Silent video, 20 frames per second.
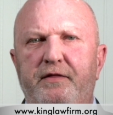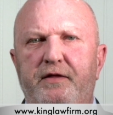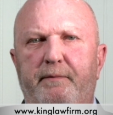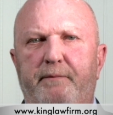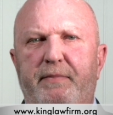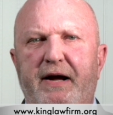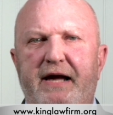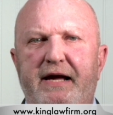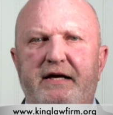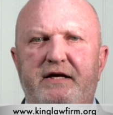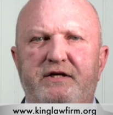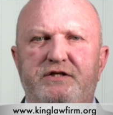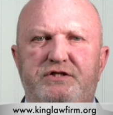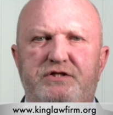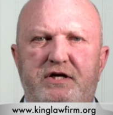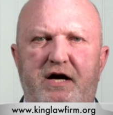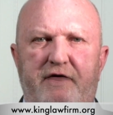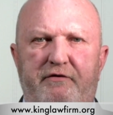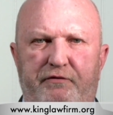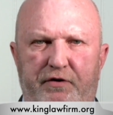The pain and
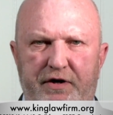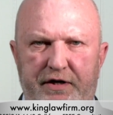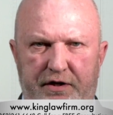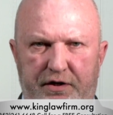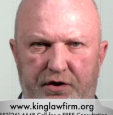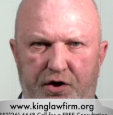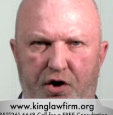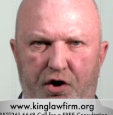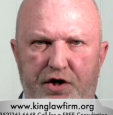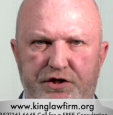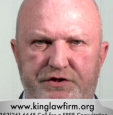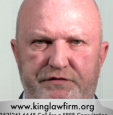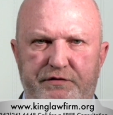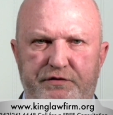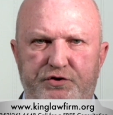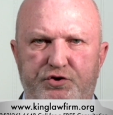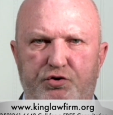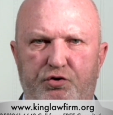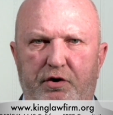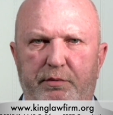suffering and loss
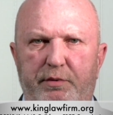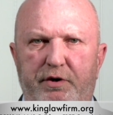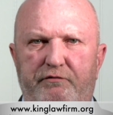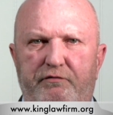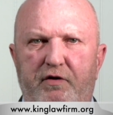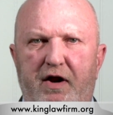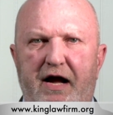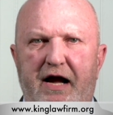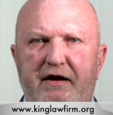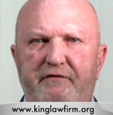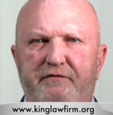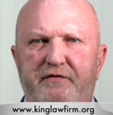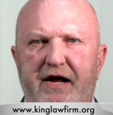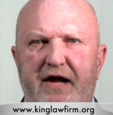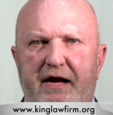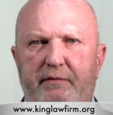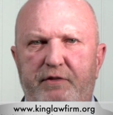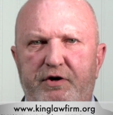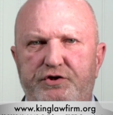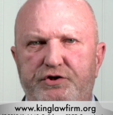of enjoyment of life
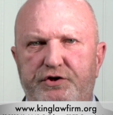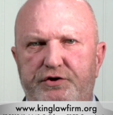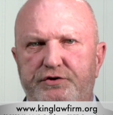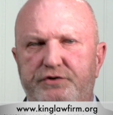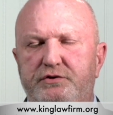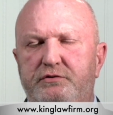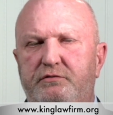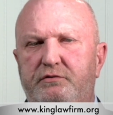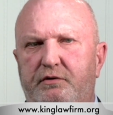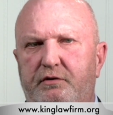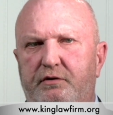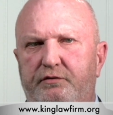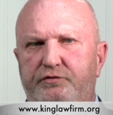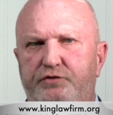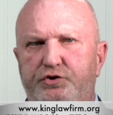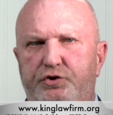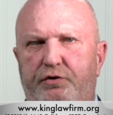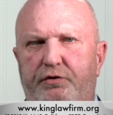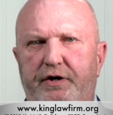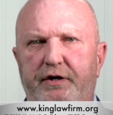damages, the
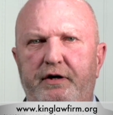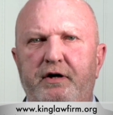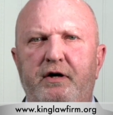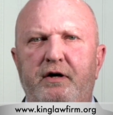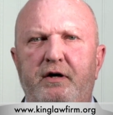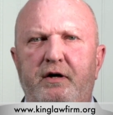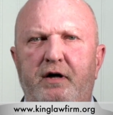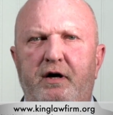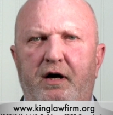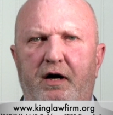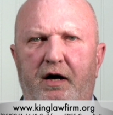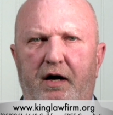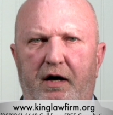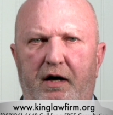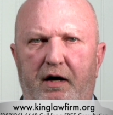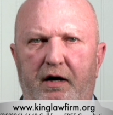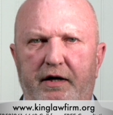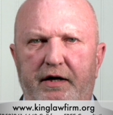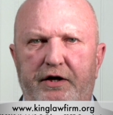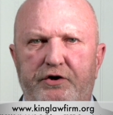jury
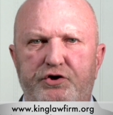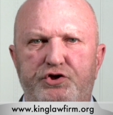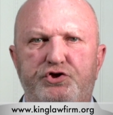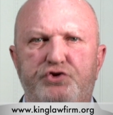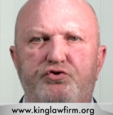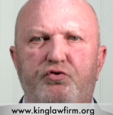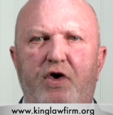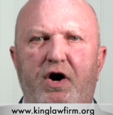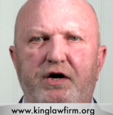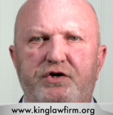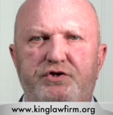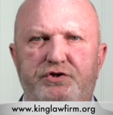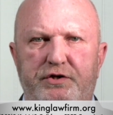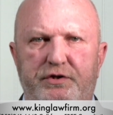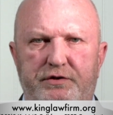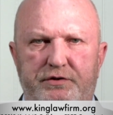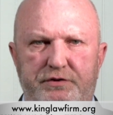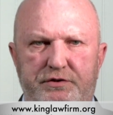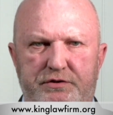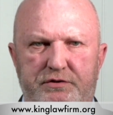
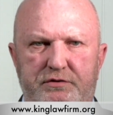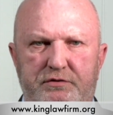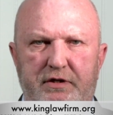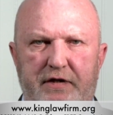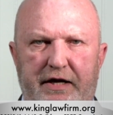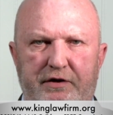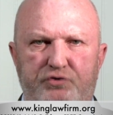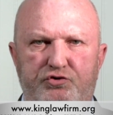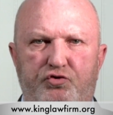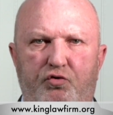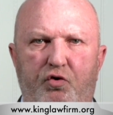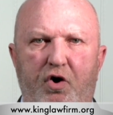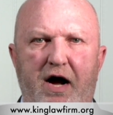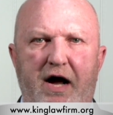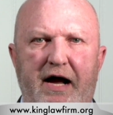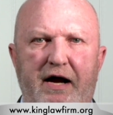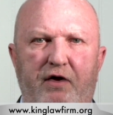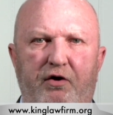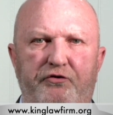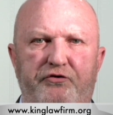instructions at
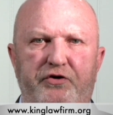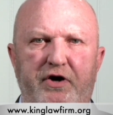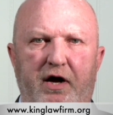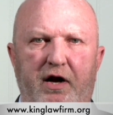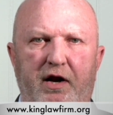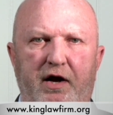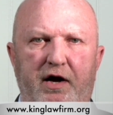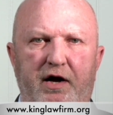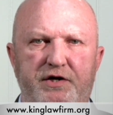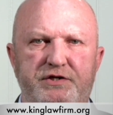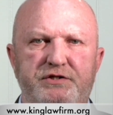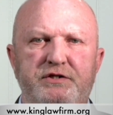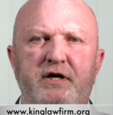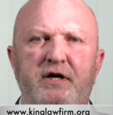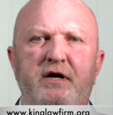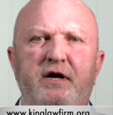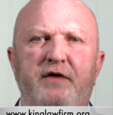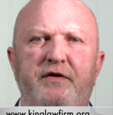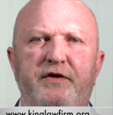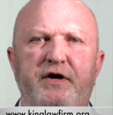trial tell
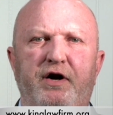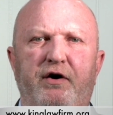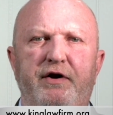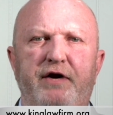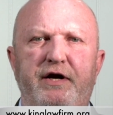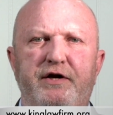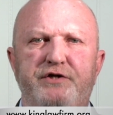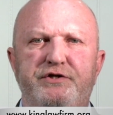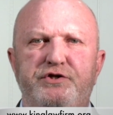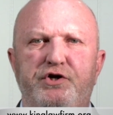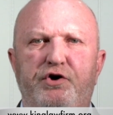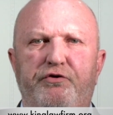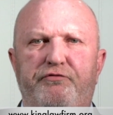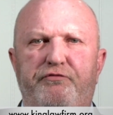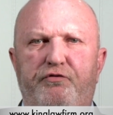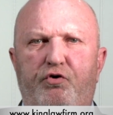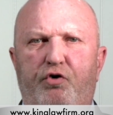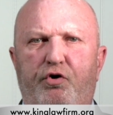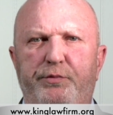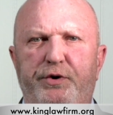us there is no
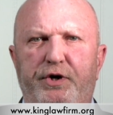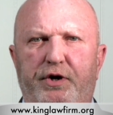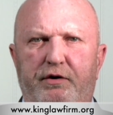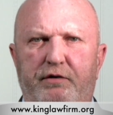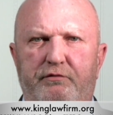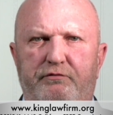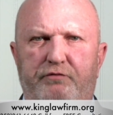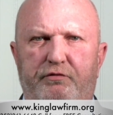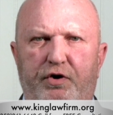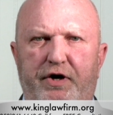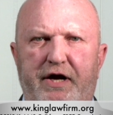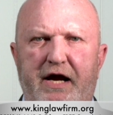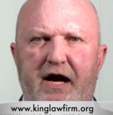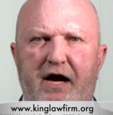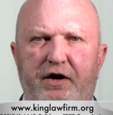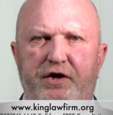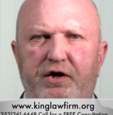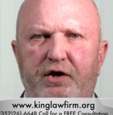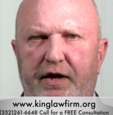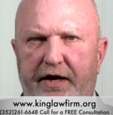formula for
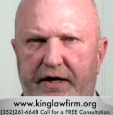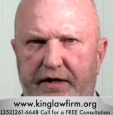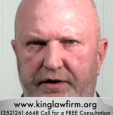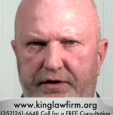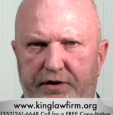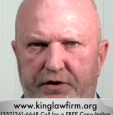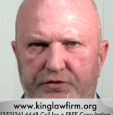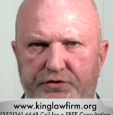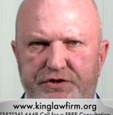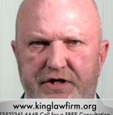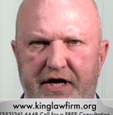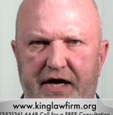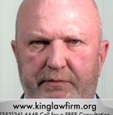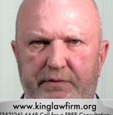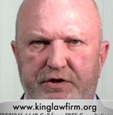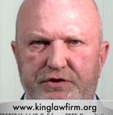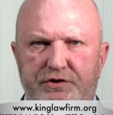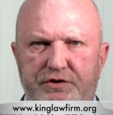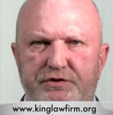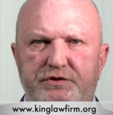calculating those
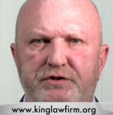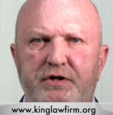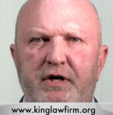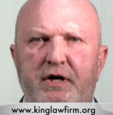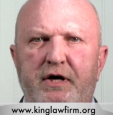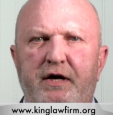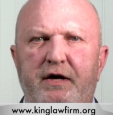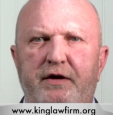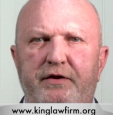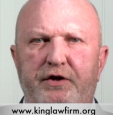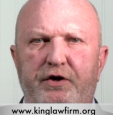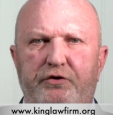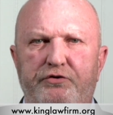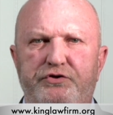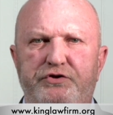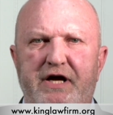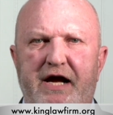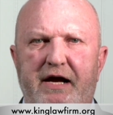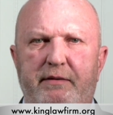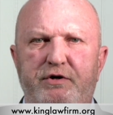damages.
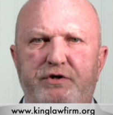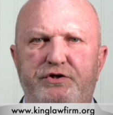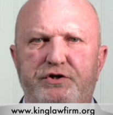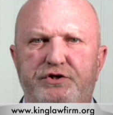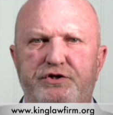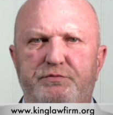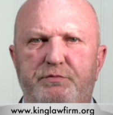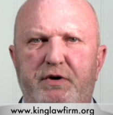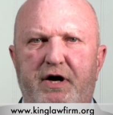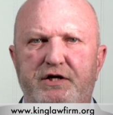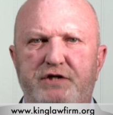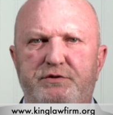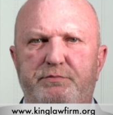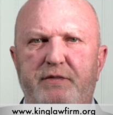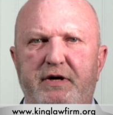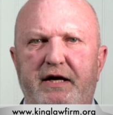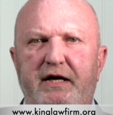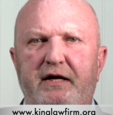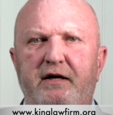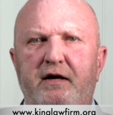Those damages
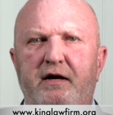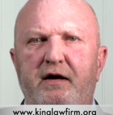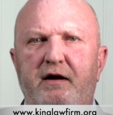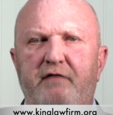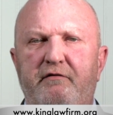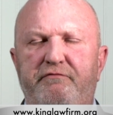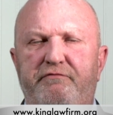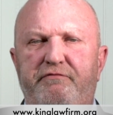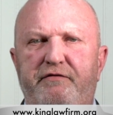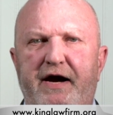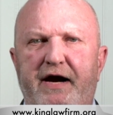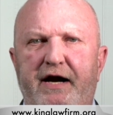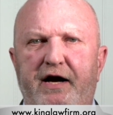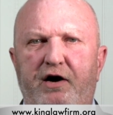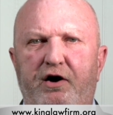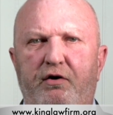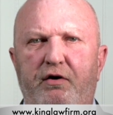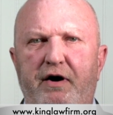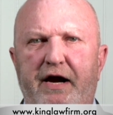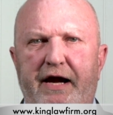must be
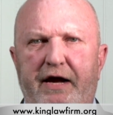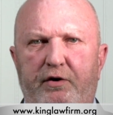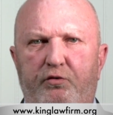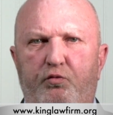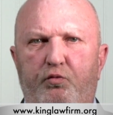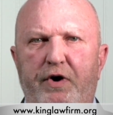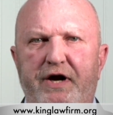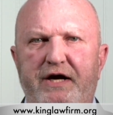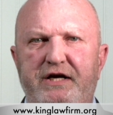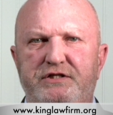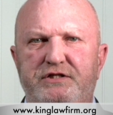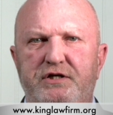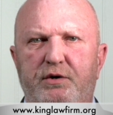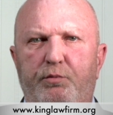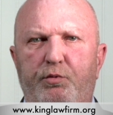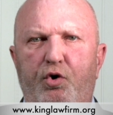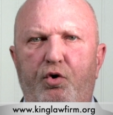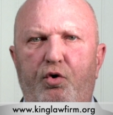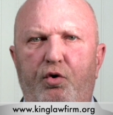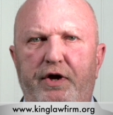fair and
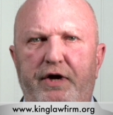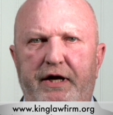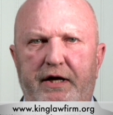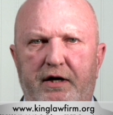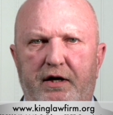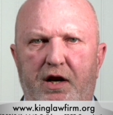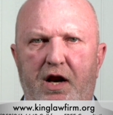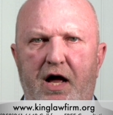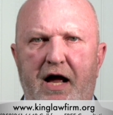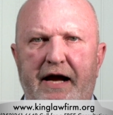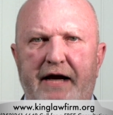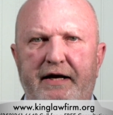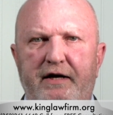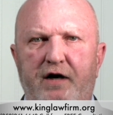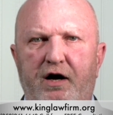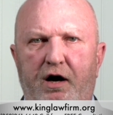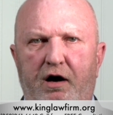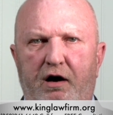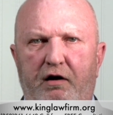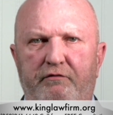reasonable in light
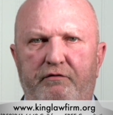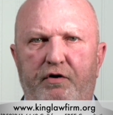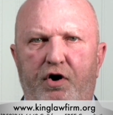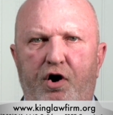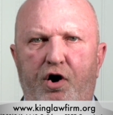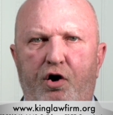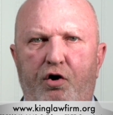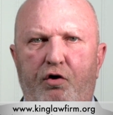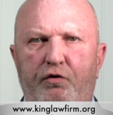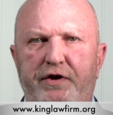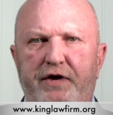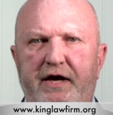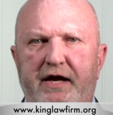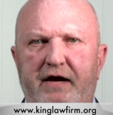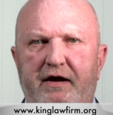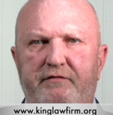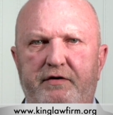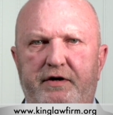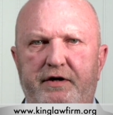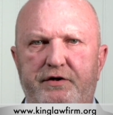of all the
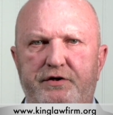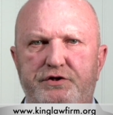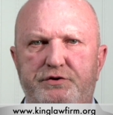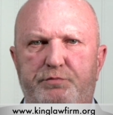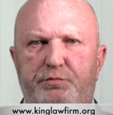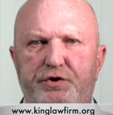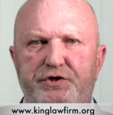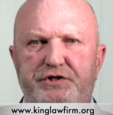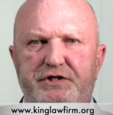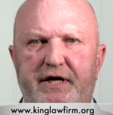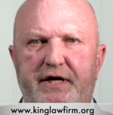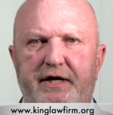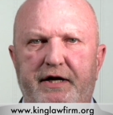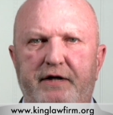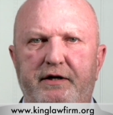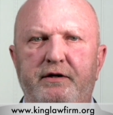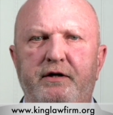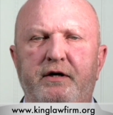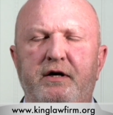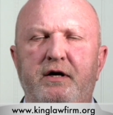evidence
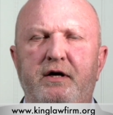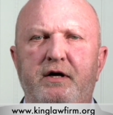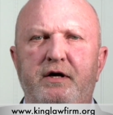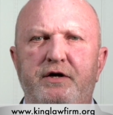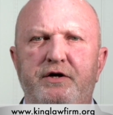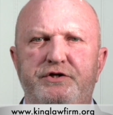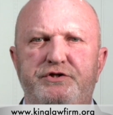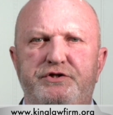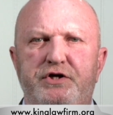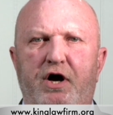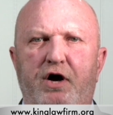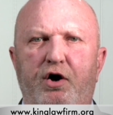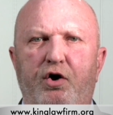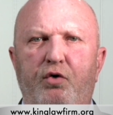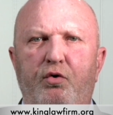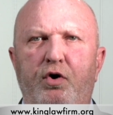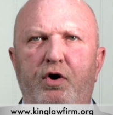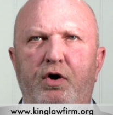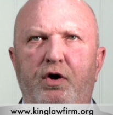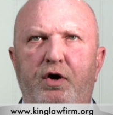presented.
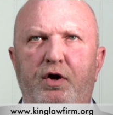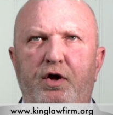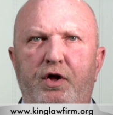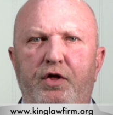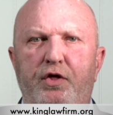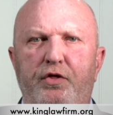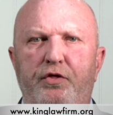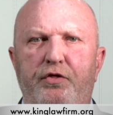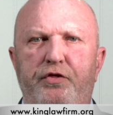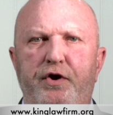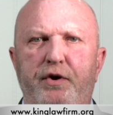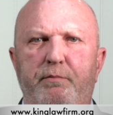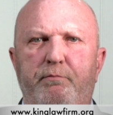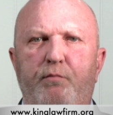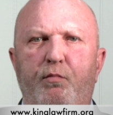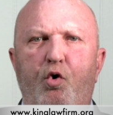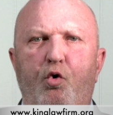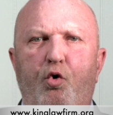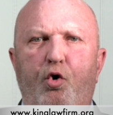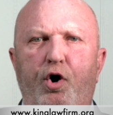So the
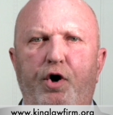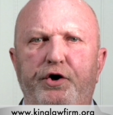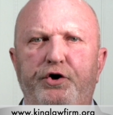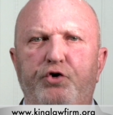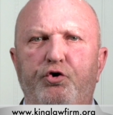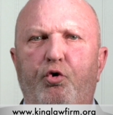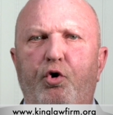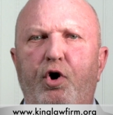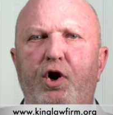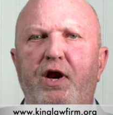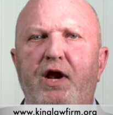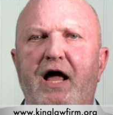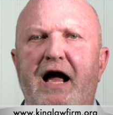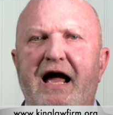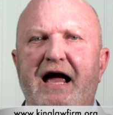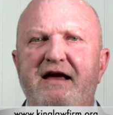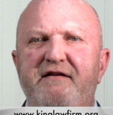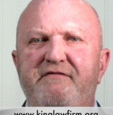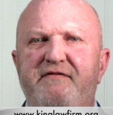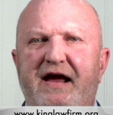more your
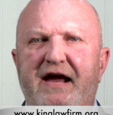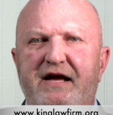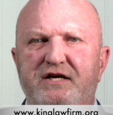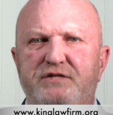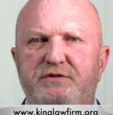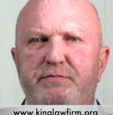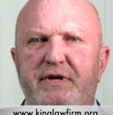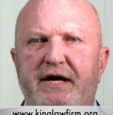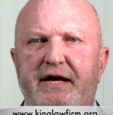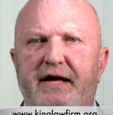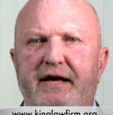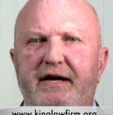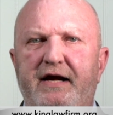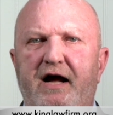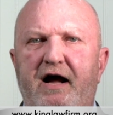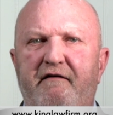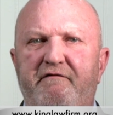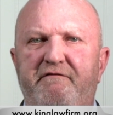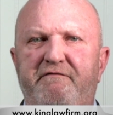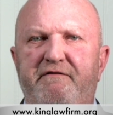life has been
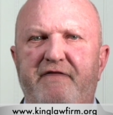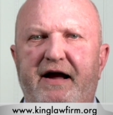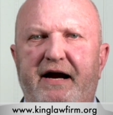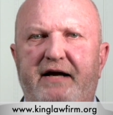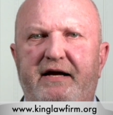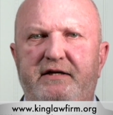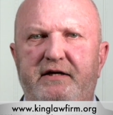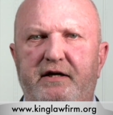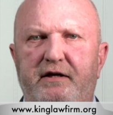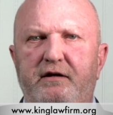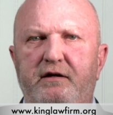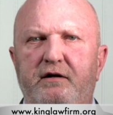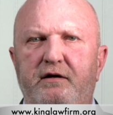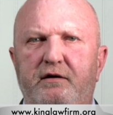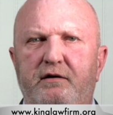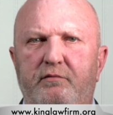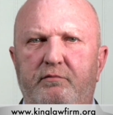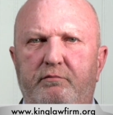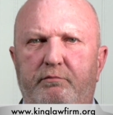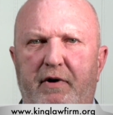affected
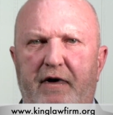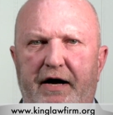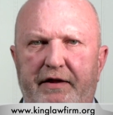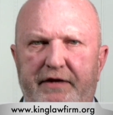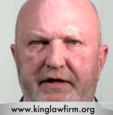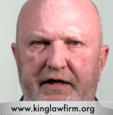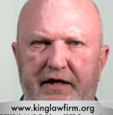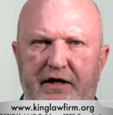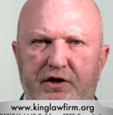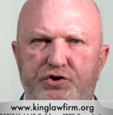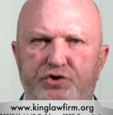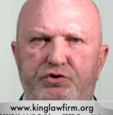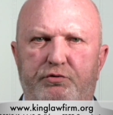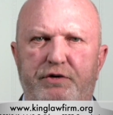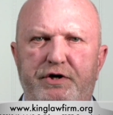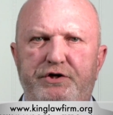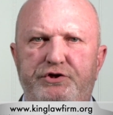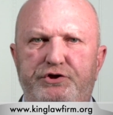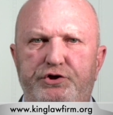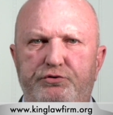by the
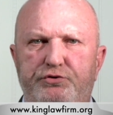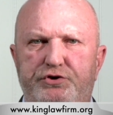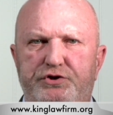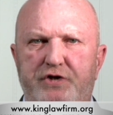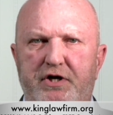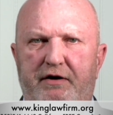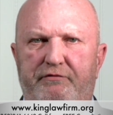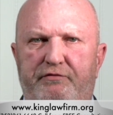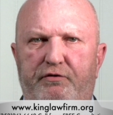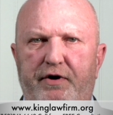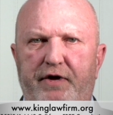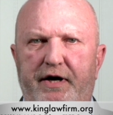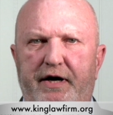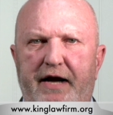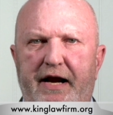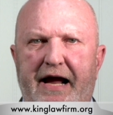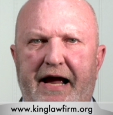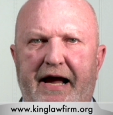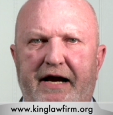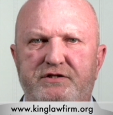injuries you suffer in
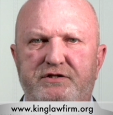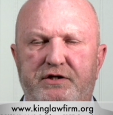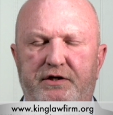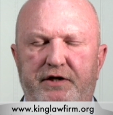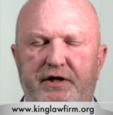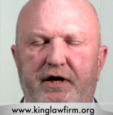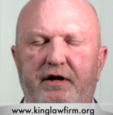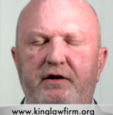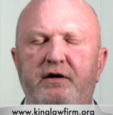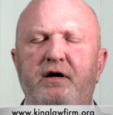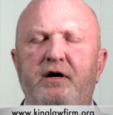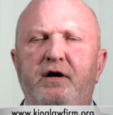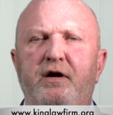an accident,